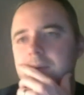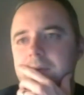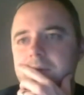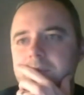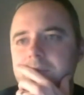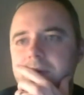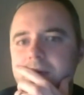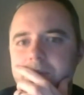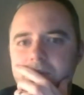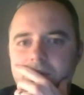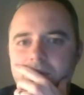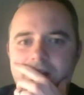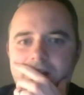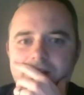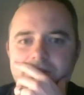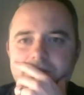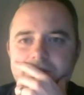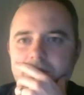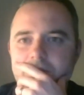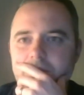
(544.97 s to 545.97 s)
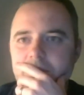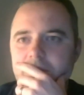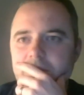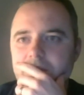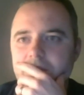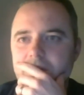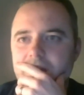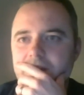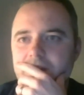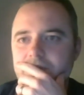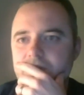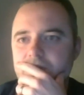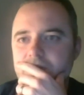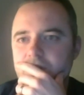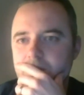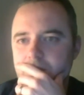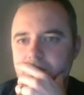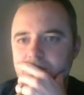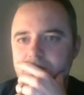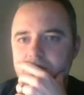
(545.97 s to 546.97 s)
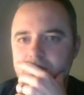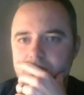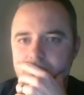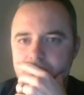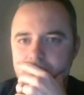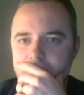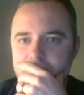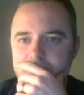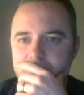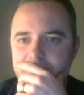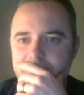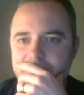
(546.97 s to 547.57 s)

I mean, people have people have come onto the course.